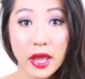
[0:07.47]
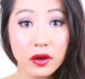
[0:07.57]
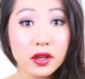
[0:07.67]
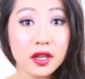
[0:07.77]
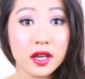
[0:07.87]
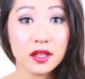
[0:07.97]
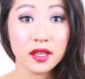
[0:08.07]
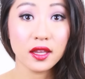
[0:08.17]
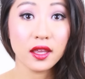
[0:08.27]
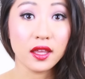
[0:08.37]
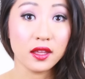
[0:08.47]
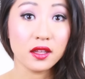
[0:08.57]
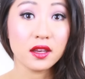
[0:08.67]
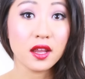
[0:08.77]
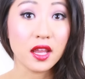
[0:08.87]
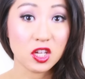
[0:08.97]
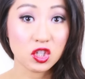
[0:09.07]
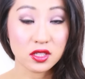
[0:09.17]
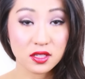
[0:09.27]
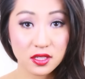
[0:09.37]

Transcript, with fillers: microneedling in Asian